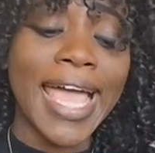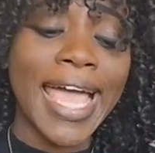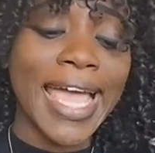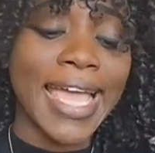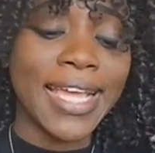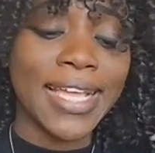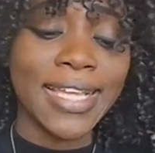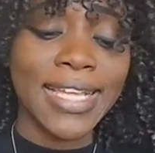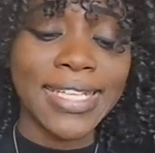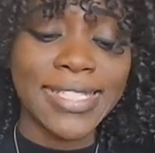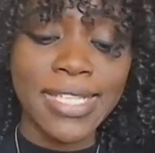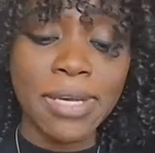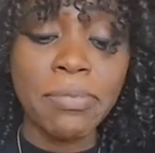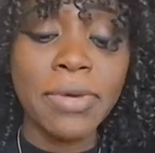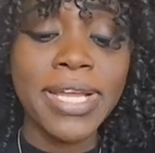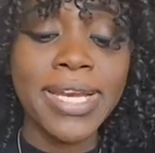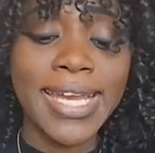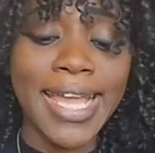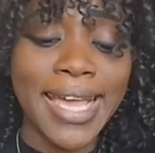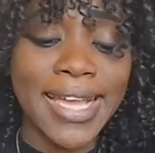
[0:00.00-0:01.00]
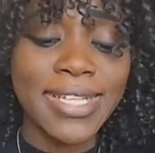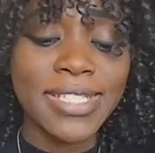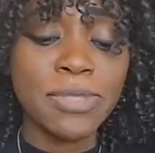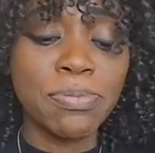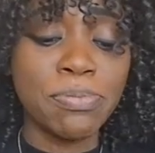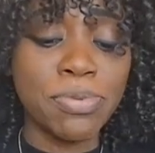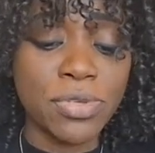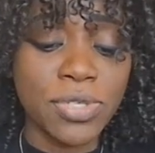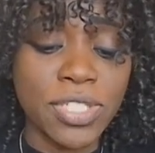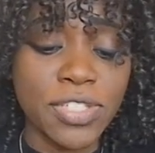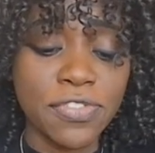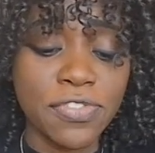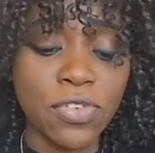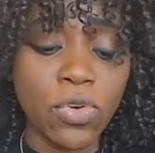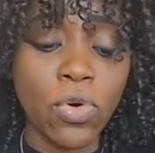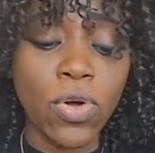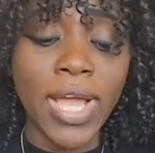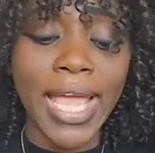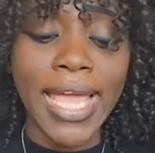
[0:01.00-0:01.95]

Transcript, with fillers: uh, somewhere nice, beautiful,